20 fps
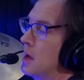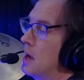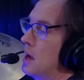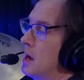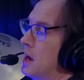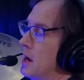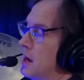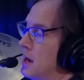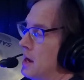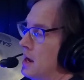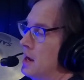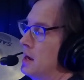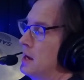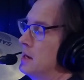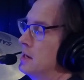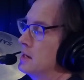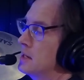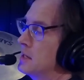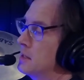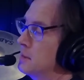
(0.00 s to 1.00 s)

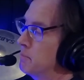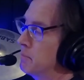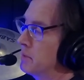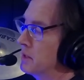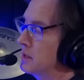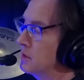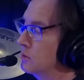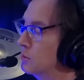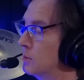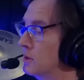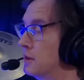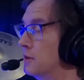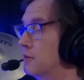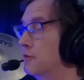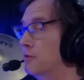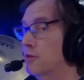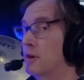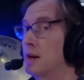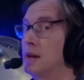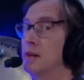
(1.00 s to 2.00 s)
and he plays one of the
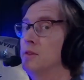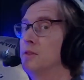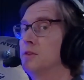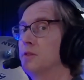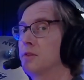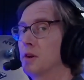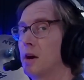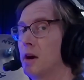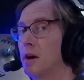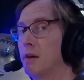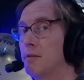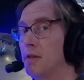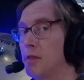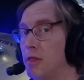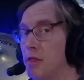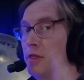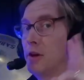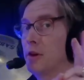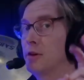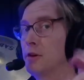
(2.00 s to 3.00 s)
friends
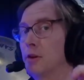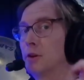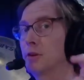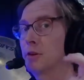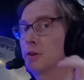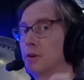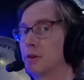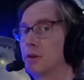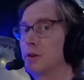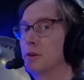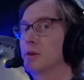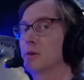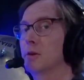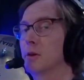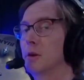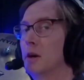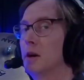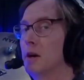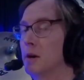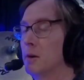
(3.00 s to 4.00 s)
of the
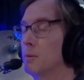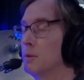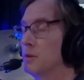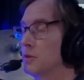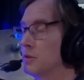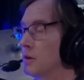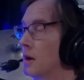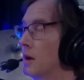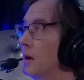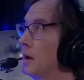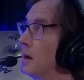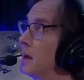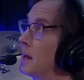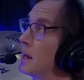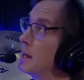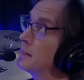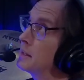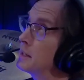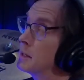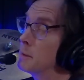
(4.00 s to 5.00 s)
nerd with
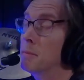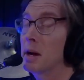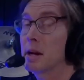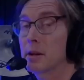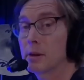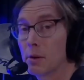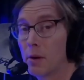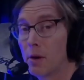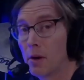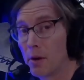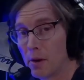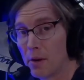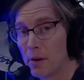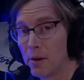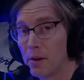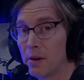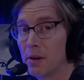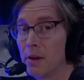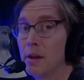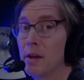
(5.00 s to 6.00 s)
Anthony Michael
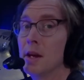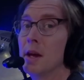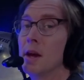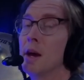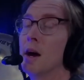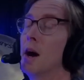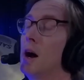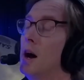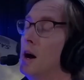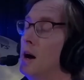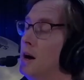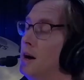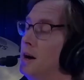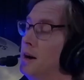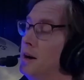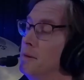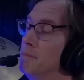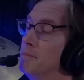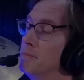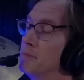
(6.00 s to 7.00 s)
Hall.
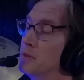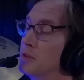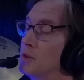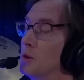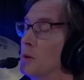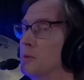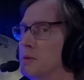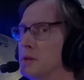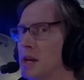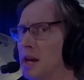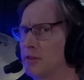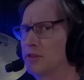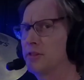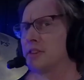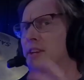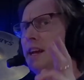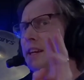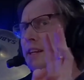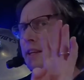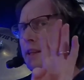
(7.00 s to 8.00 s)
So yes,
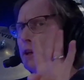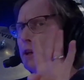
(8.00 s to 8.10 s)
technically